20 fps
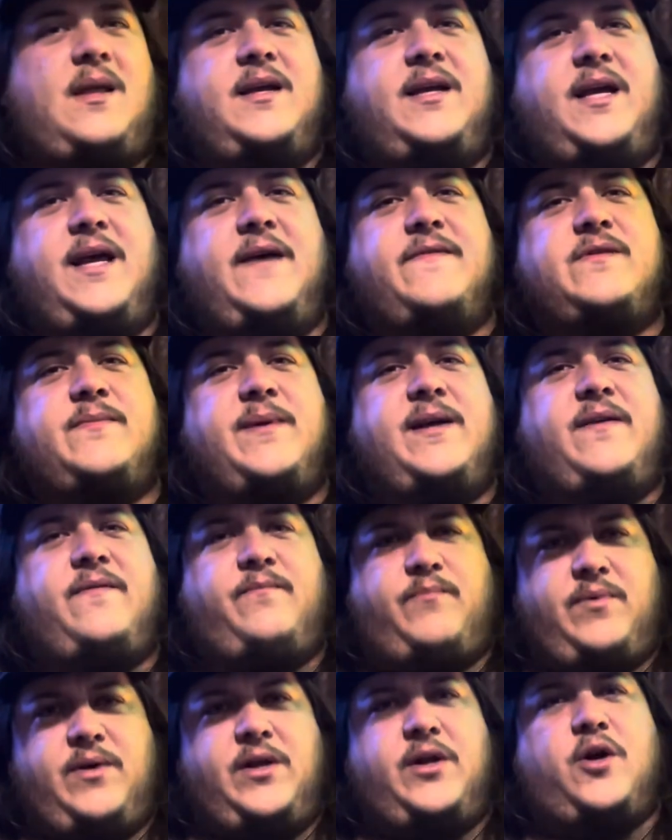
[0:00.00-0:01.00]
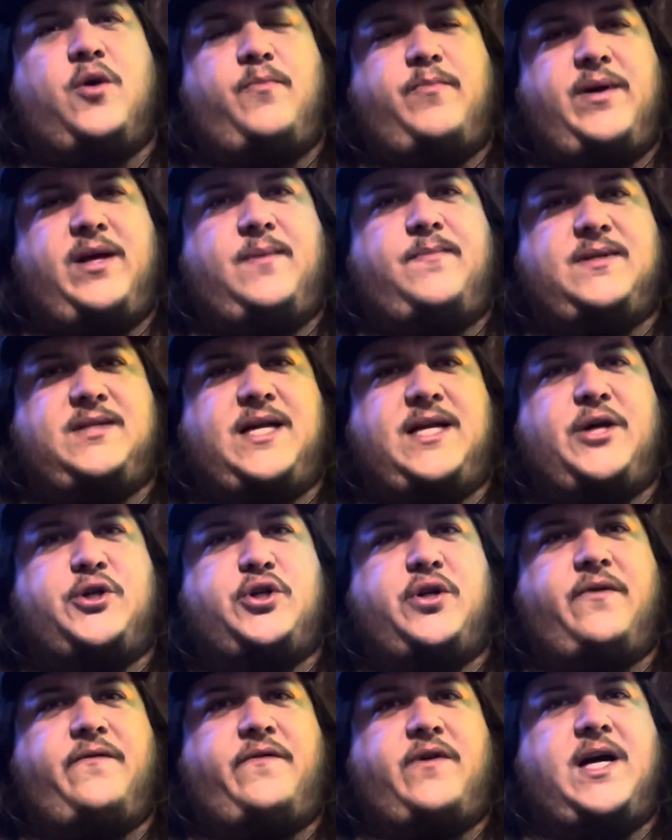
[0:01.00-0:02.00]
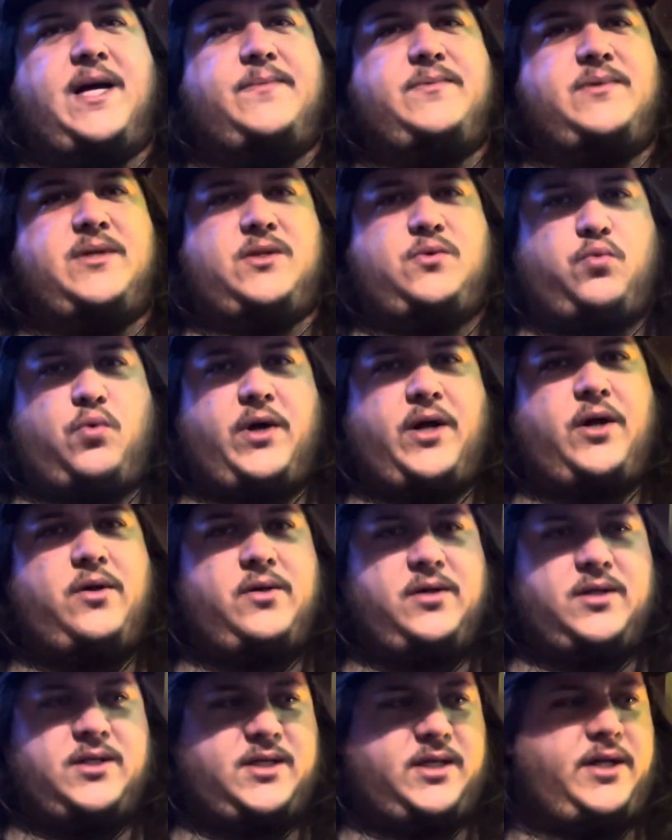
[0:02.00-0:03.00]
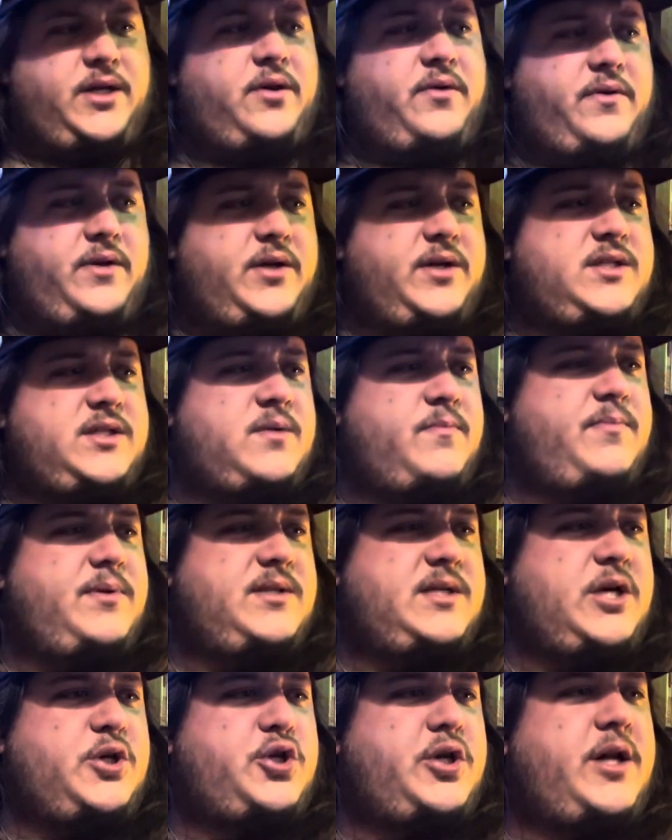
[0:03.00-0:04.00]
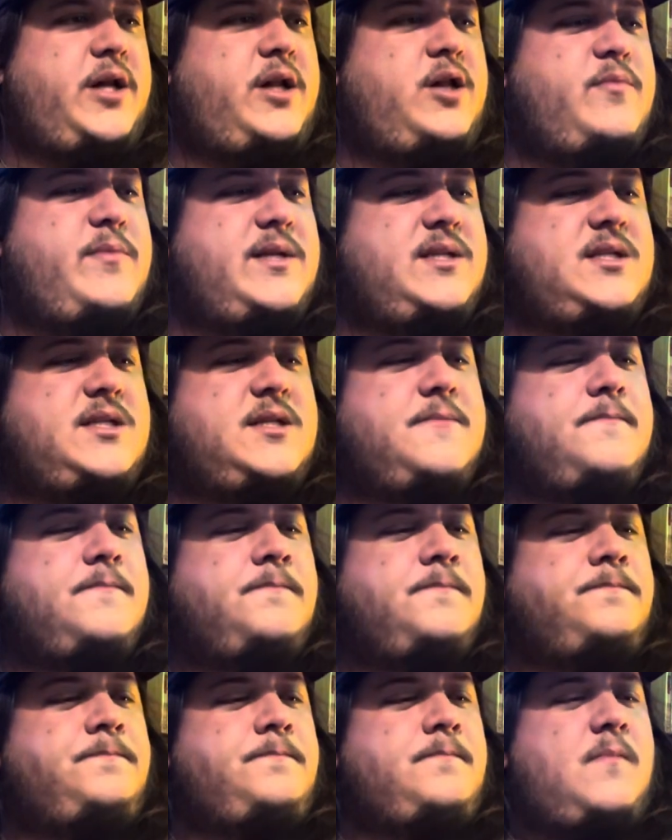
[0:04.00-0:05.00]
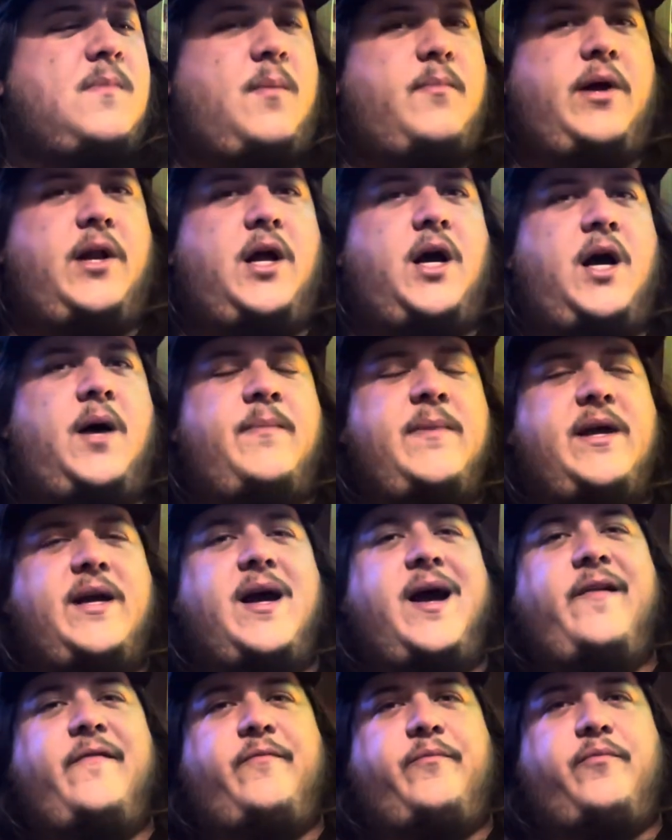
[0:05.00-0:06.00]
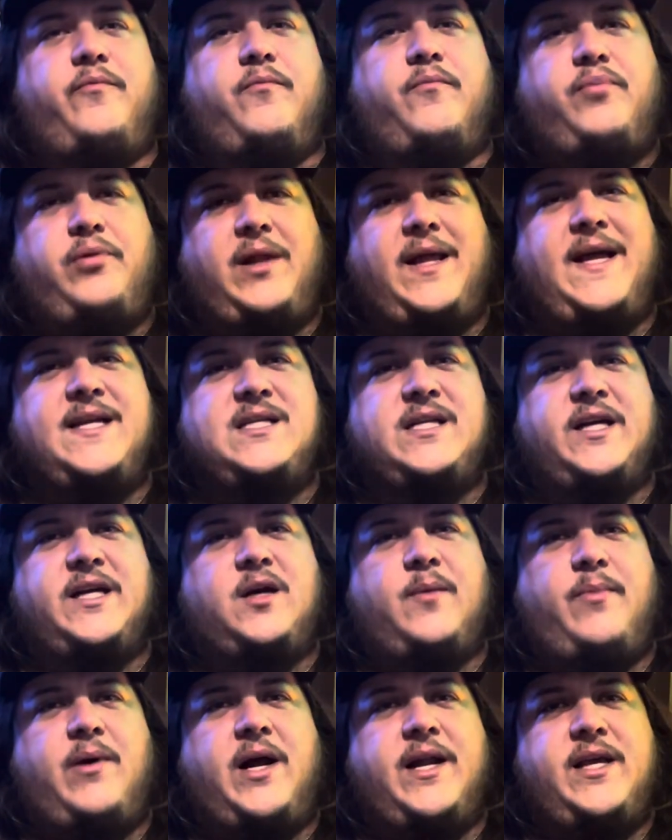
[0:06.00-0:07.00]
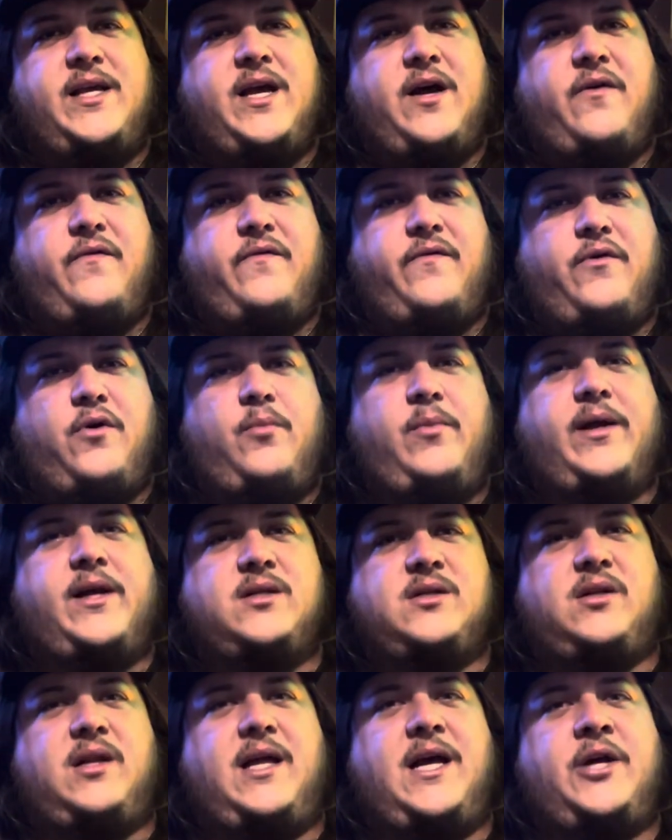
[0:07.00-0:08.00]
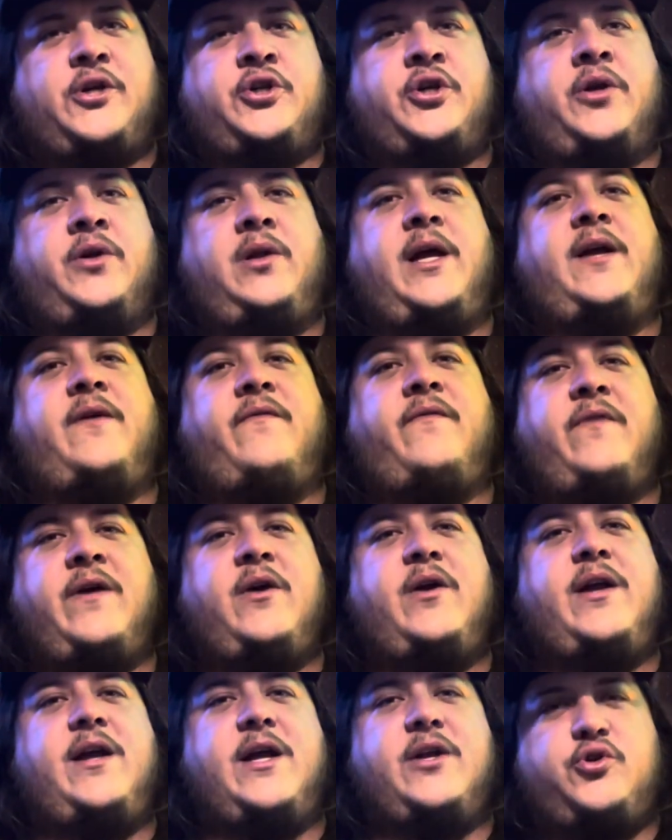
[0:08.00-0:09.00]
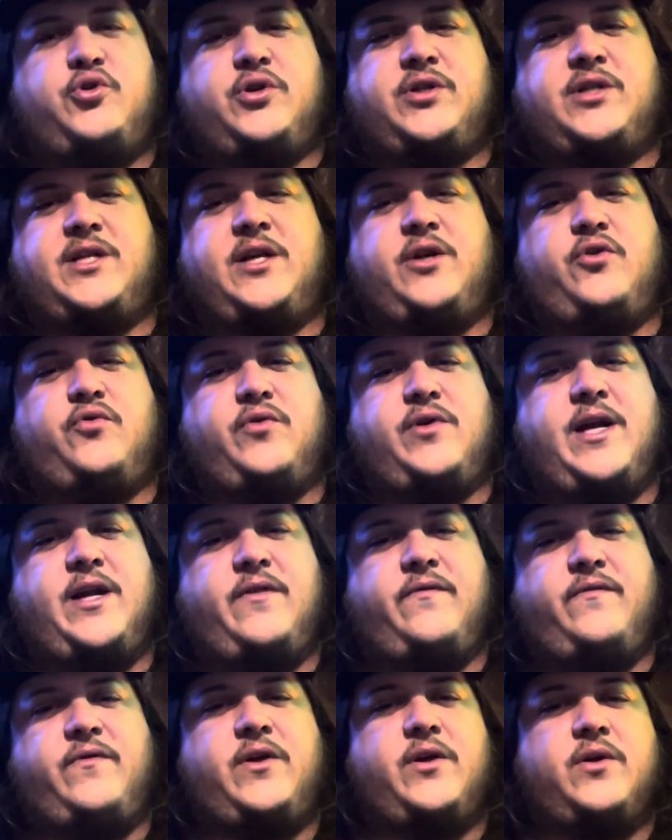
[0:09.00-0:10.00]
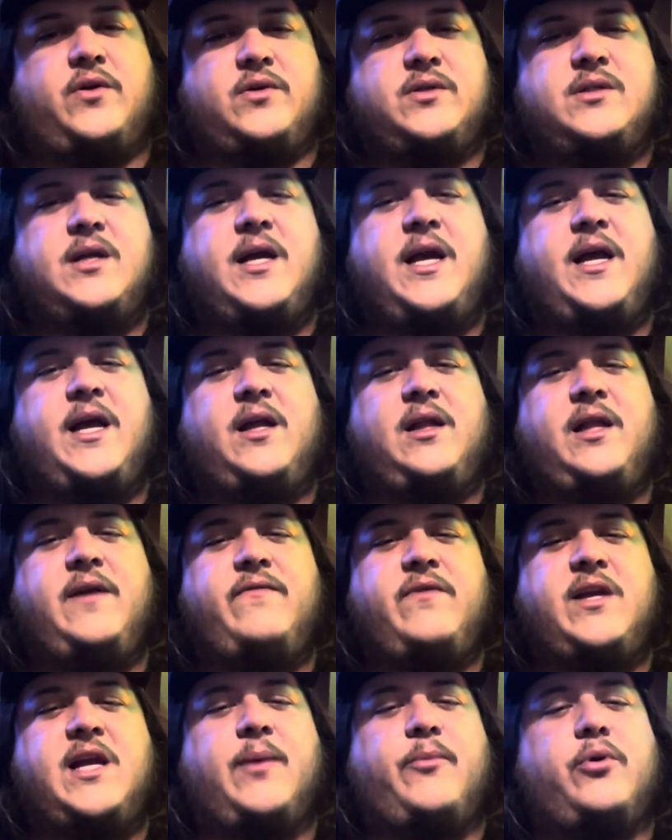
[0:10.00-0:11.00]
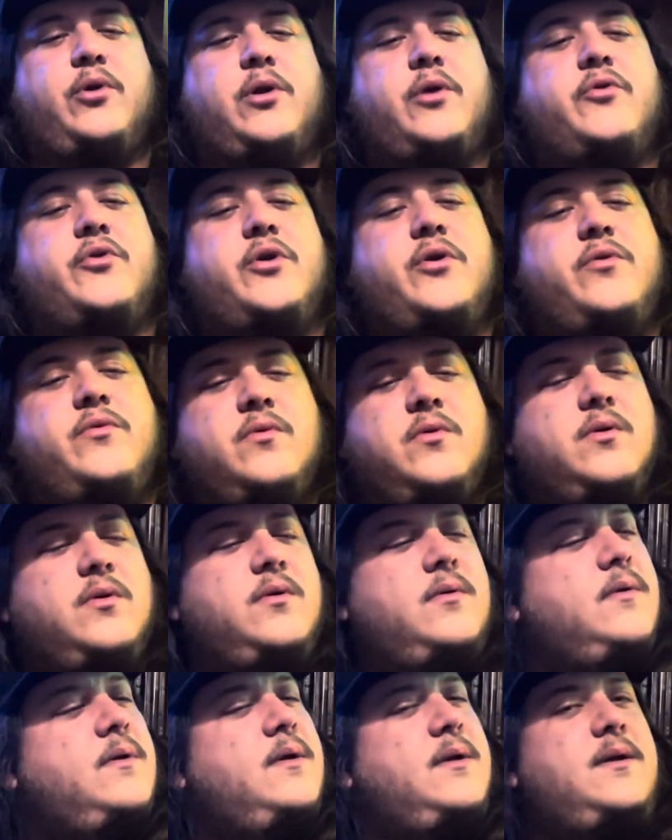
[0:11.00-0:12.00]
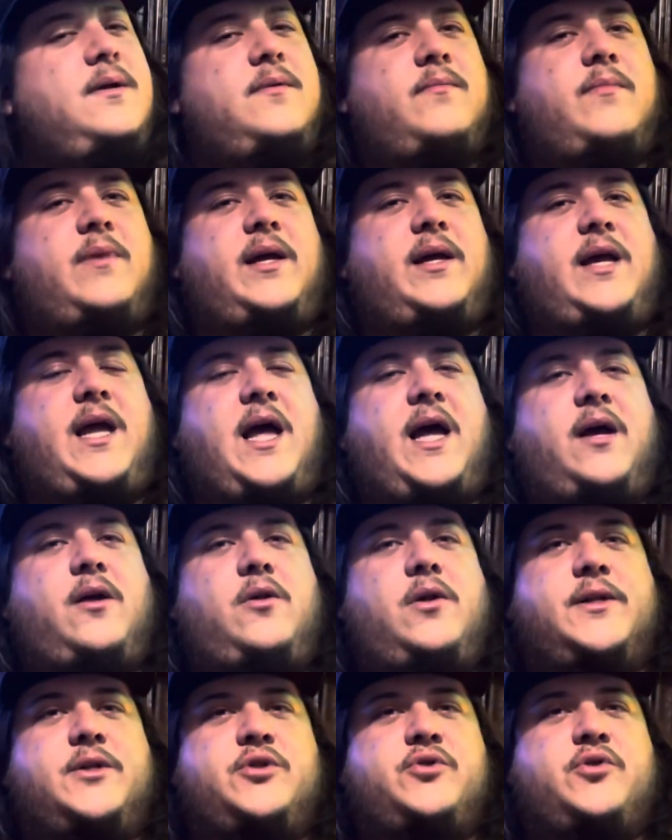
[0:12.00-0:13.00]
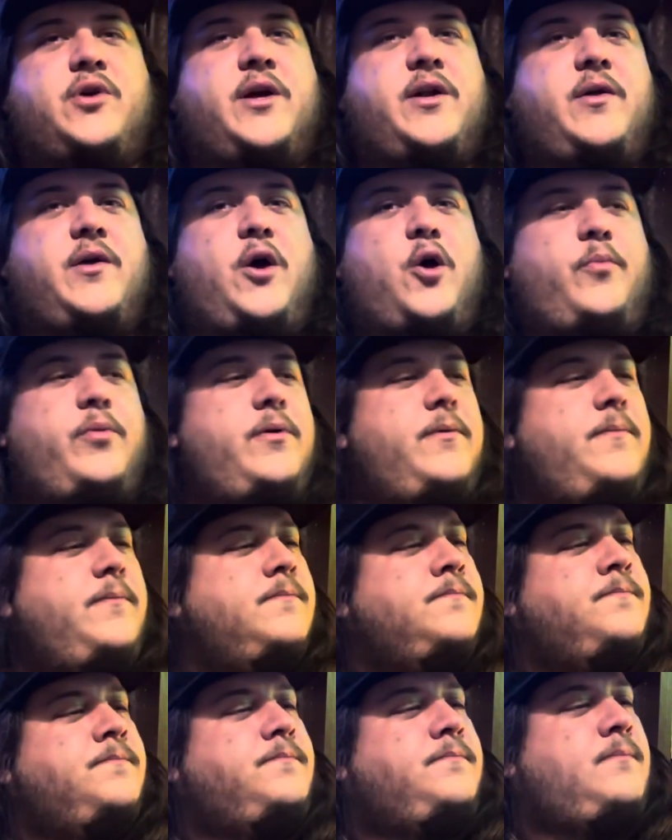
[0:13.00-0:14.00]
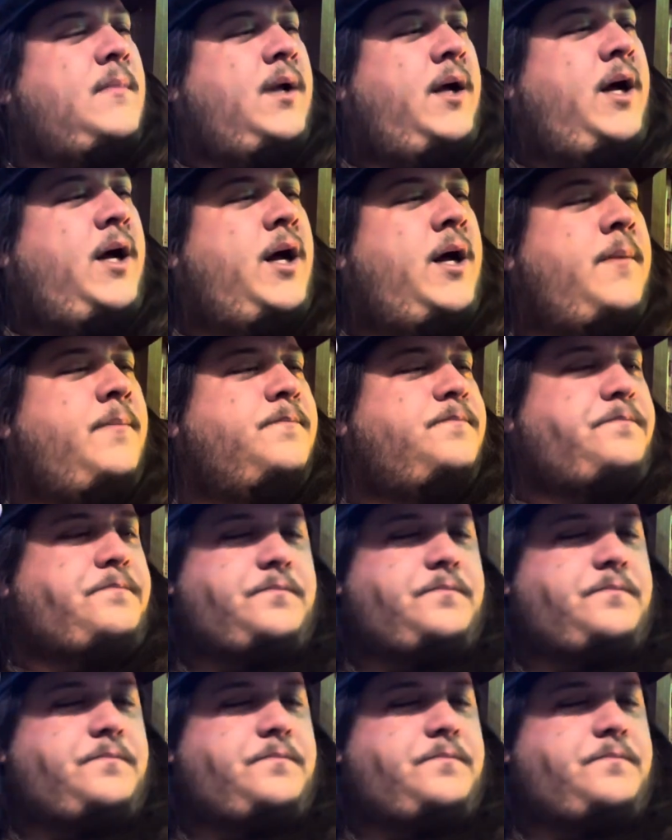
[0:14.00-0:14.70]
Gives me, big possession vibes as well. So, there is some possession elements. But it kind of plays like a body count film, like a slasher, like very interesting, creative kills. Hey, leave the camera alone, dude. The cat Claude's trying to help.